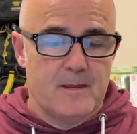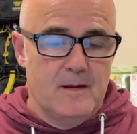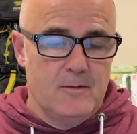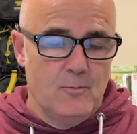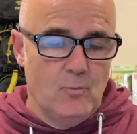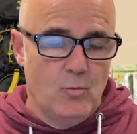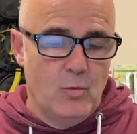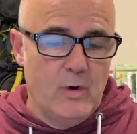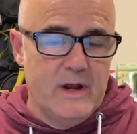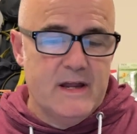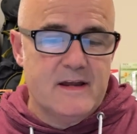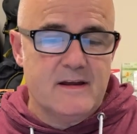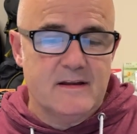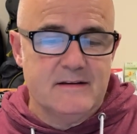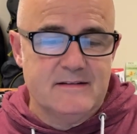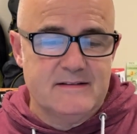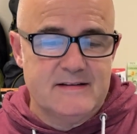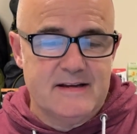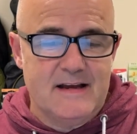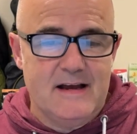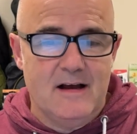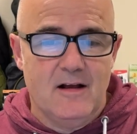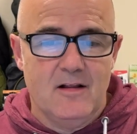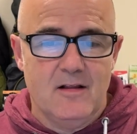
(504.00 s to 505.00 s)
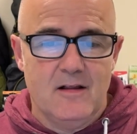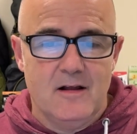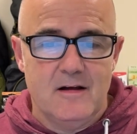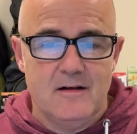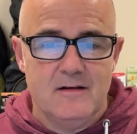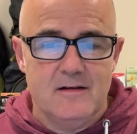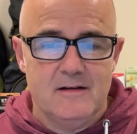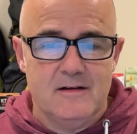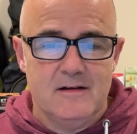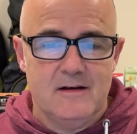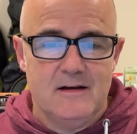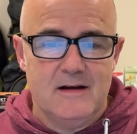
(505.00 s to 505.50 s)
We can
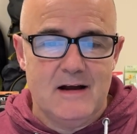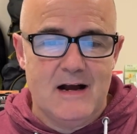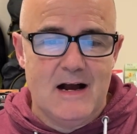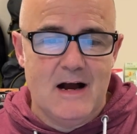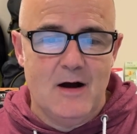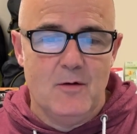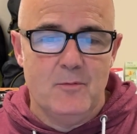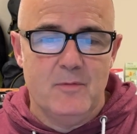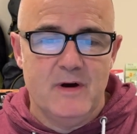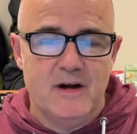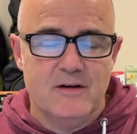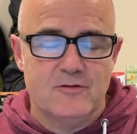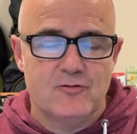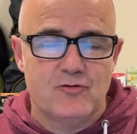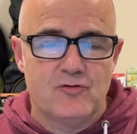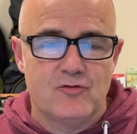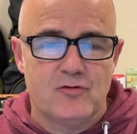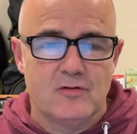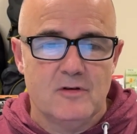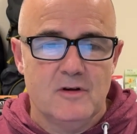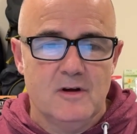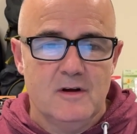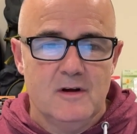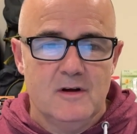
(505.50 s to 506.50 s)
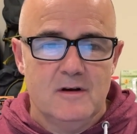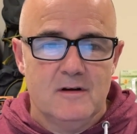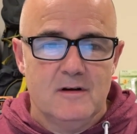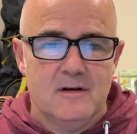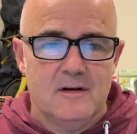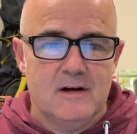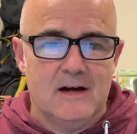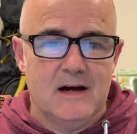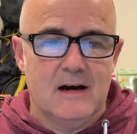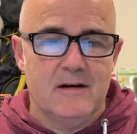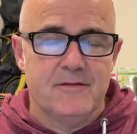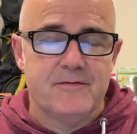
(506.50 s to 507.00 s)
tell how much
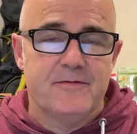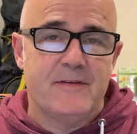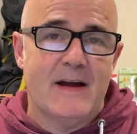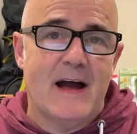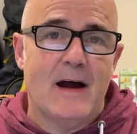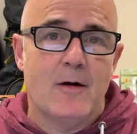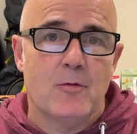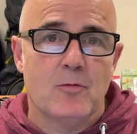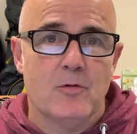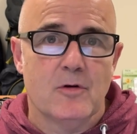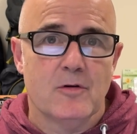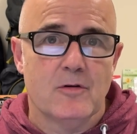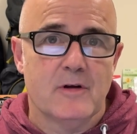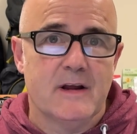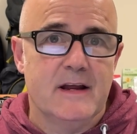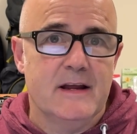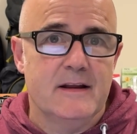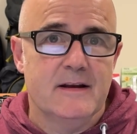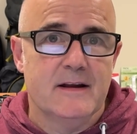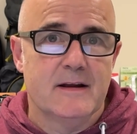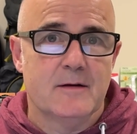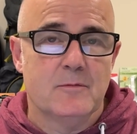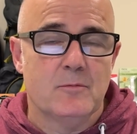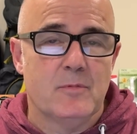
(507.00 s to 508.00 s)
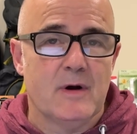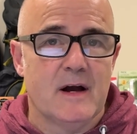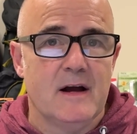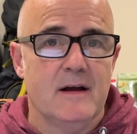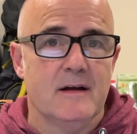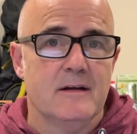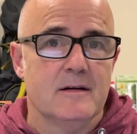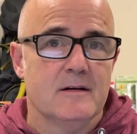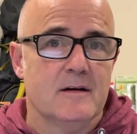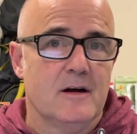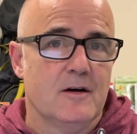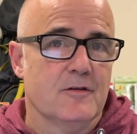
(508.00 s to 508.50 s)
fat we're eating
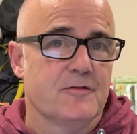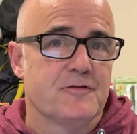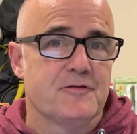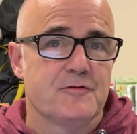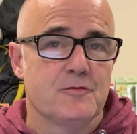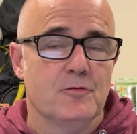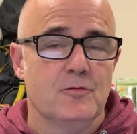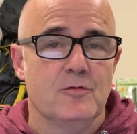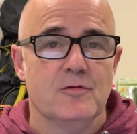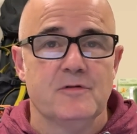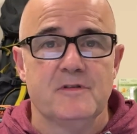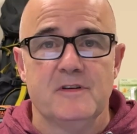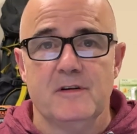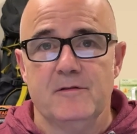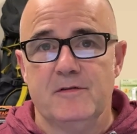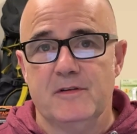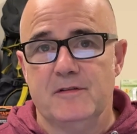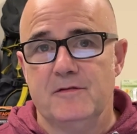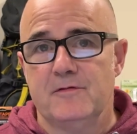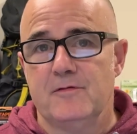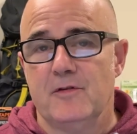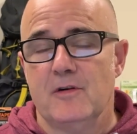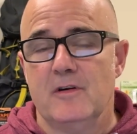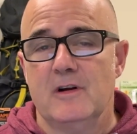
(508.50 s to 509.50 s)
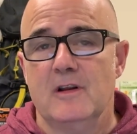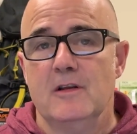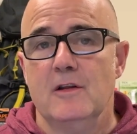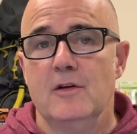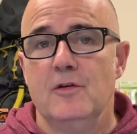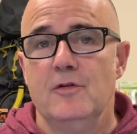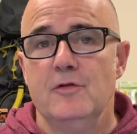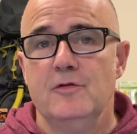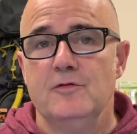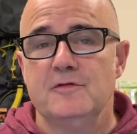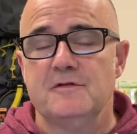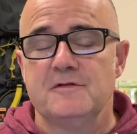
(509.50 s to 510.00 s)
by our stools. If it's very
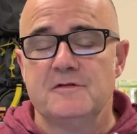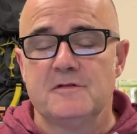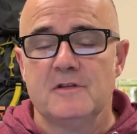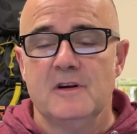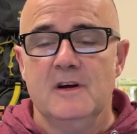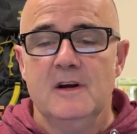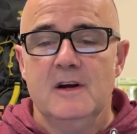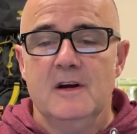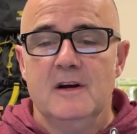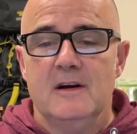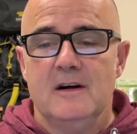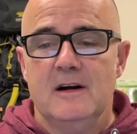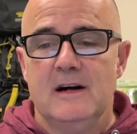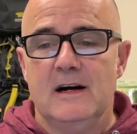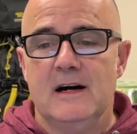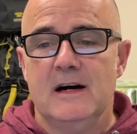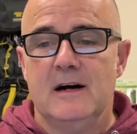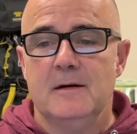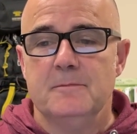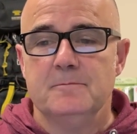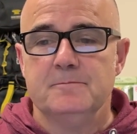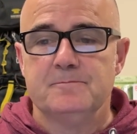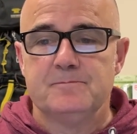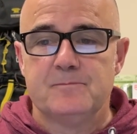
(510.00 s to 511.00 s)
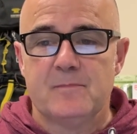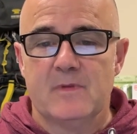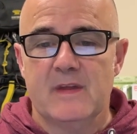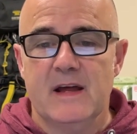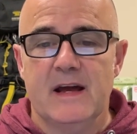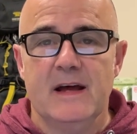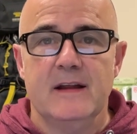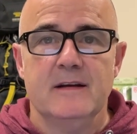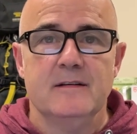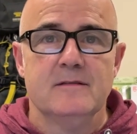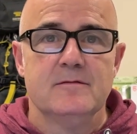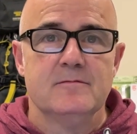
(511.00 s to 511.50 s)
loose,
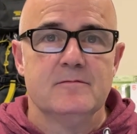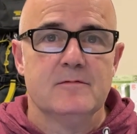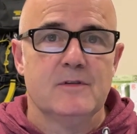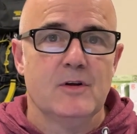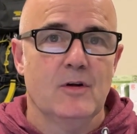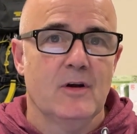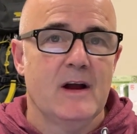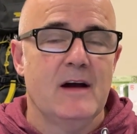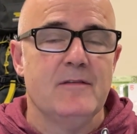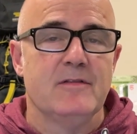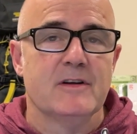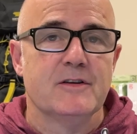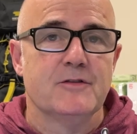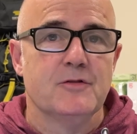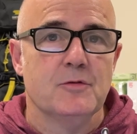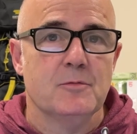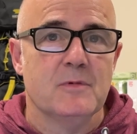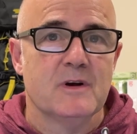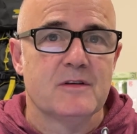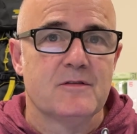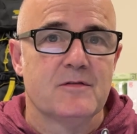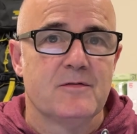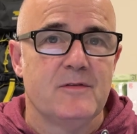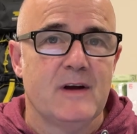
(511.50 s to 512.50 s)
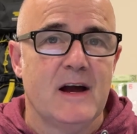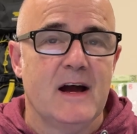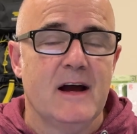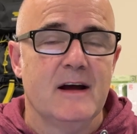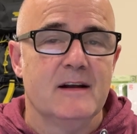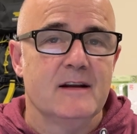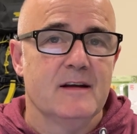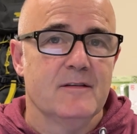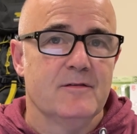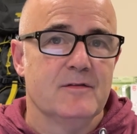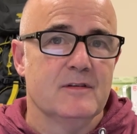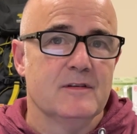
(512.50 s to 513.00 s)
then you're having too much
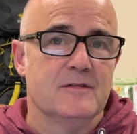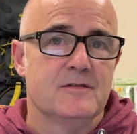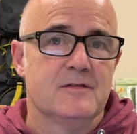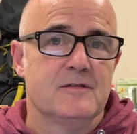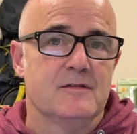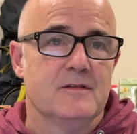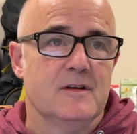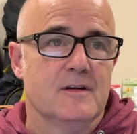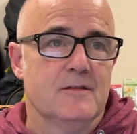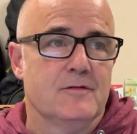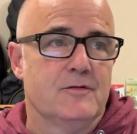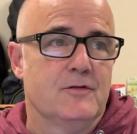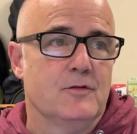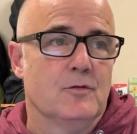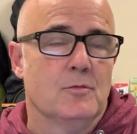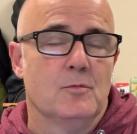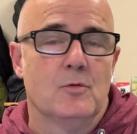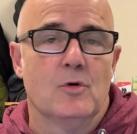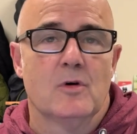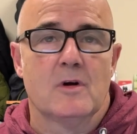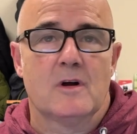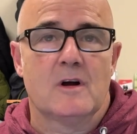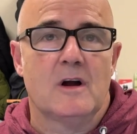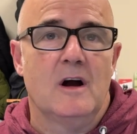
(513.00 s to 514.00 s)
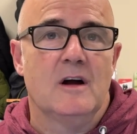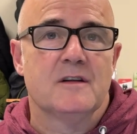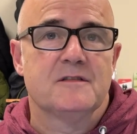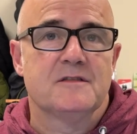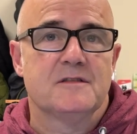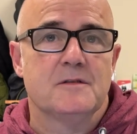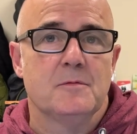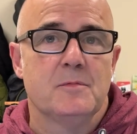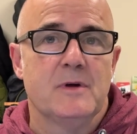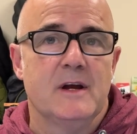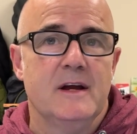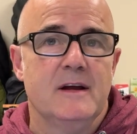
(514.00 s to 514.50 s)
fat. If you're more
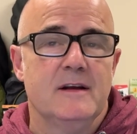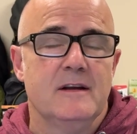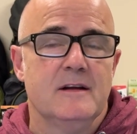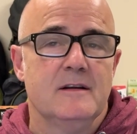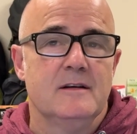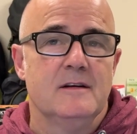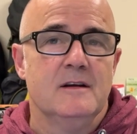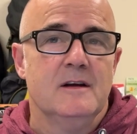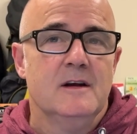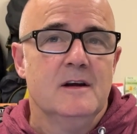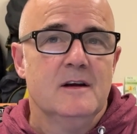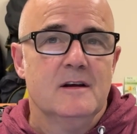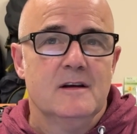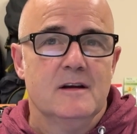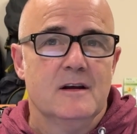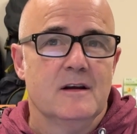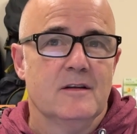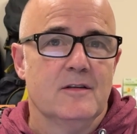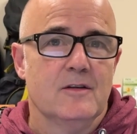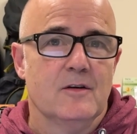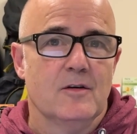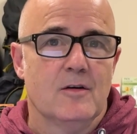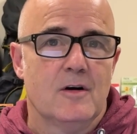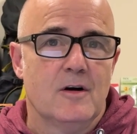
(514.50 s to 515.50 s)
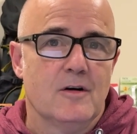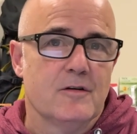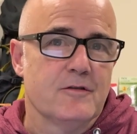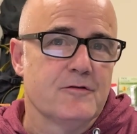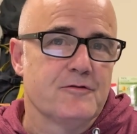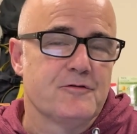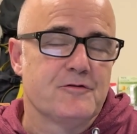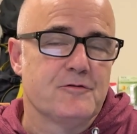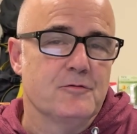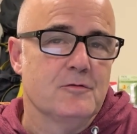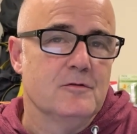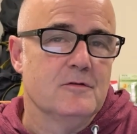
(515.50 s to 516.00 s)
constipated and they're harder
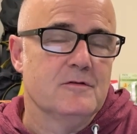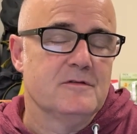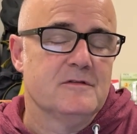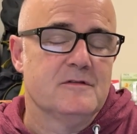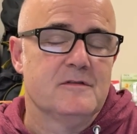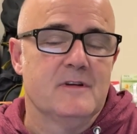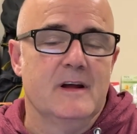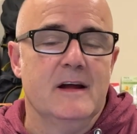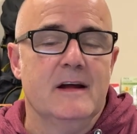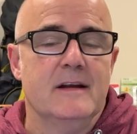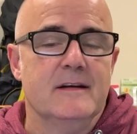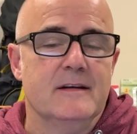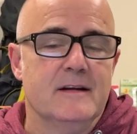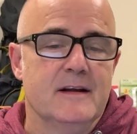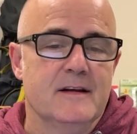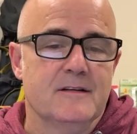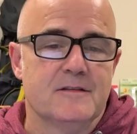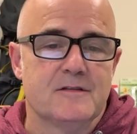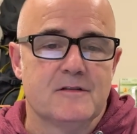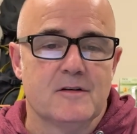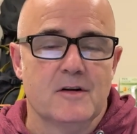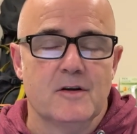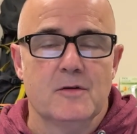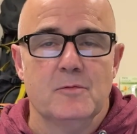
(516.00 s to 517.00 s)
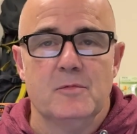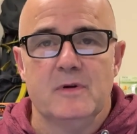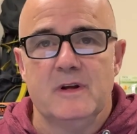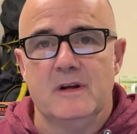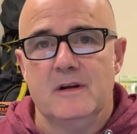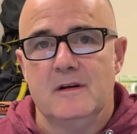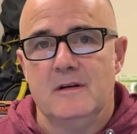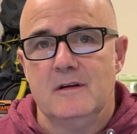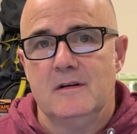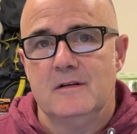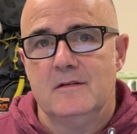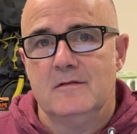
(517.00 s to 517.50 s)
stools, then it's going to
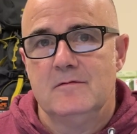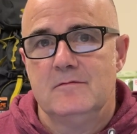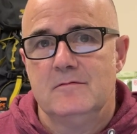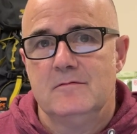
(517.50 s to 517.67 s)
be